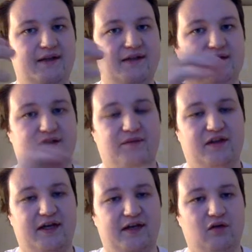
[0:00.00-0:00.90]
something
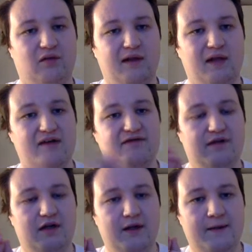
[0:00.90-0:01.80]
that I don't love.
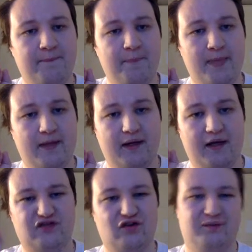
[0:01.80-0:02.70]

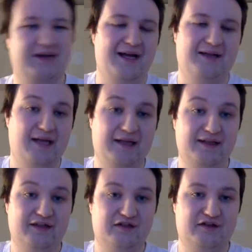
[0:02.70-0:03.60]
So I think
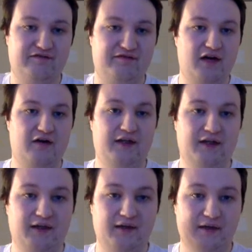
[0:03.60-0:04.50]
it's just a
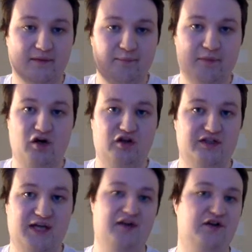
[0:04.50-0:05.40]
very bog
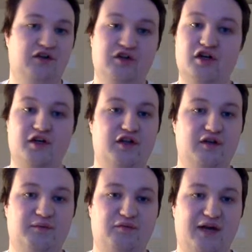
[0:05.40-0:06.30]
standard, good
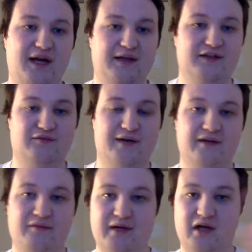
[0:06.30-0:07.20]
Cuban brand. It's right in
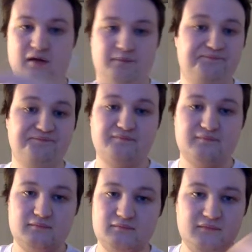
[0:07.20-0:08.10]
the middle.
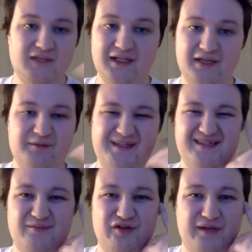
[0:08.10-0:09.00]
Never be
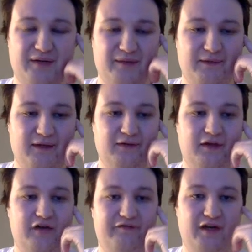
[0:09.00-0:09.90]
disappointed, but I'm
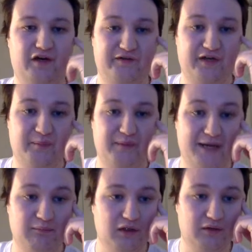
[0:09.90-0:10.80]
not very, very
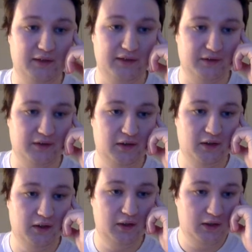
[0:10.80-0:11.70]
mind blown either.
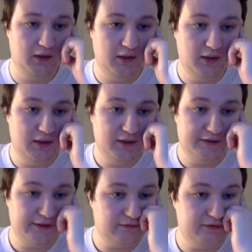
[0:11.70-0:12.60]

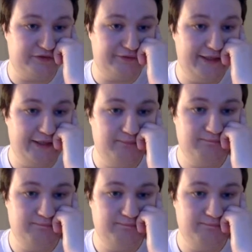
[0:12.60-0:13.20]
St. Luis Rey.